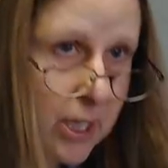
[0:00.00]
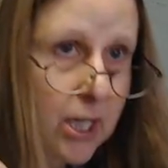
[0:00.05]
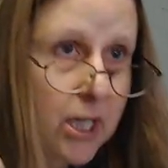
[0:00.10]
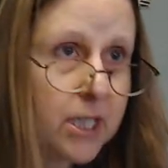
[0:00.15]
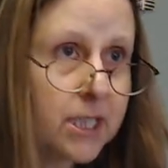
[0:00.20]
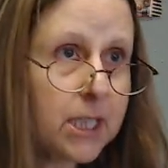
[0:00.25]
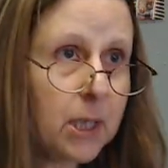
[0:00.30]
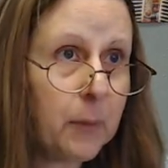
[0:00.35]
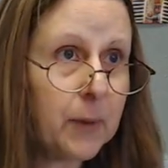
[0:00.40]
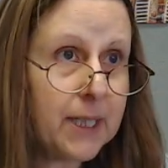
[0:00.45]

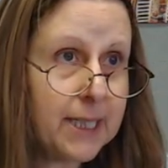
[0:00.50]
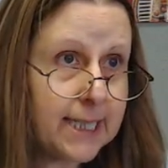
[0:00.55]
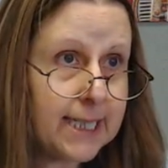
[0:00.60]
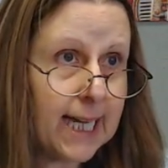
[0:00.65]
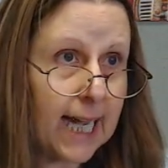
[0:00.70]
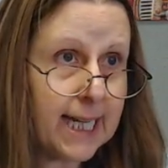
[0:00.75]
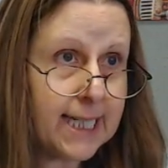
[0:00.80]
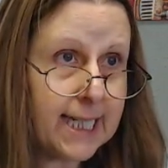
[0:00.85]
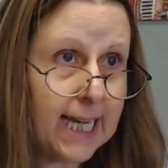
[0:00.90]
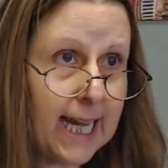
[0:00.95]
So what does
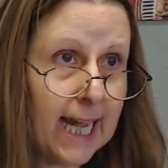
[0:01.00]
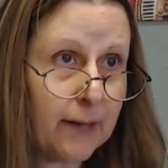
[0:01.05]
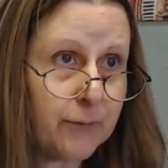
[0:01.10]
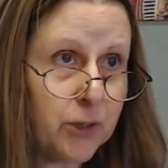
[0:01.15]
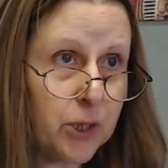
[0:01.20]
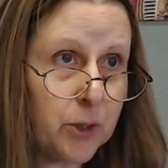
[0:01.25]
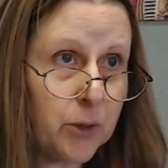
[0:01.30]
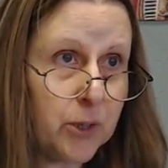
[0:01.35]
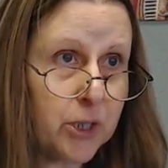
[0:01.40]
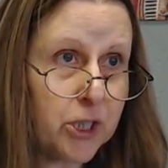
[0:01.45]
Dante have to
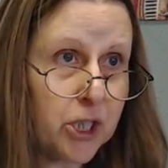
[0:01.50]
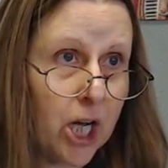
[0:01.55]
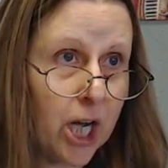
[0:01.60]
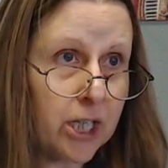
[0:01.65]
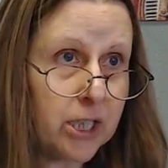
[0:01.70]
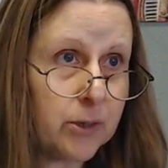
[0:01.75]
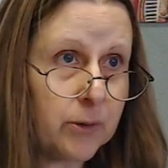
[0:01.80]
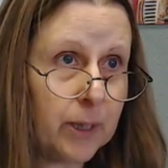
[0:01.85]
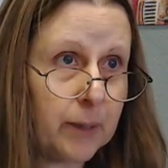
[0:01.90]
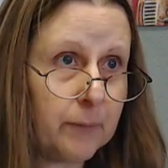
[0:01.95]
do to talk
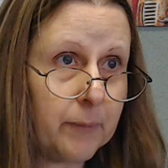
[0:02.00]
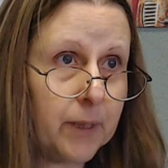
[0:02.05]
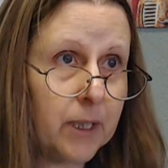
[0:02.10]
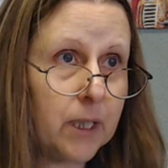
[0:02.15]
to him?